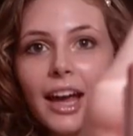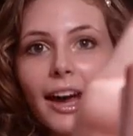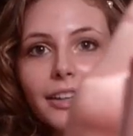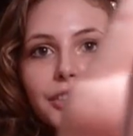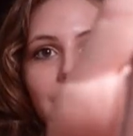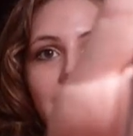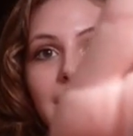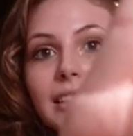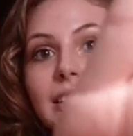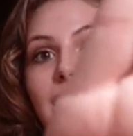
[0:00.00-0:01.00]
Actually
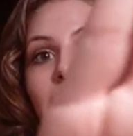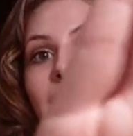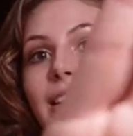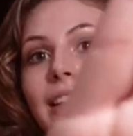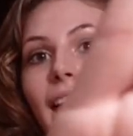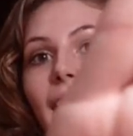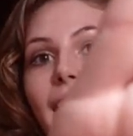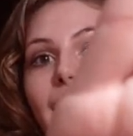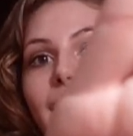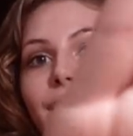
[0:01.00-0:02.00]
it is
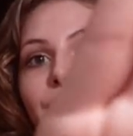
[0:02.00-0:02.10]
clay.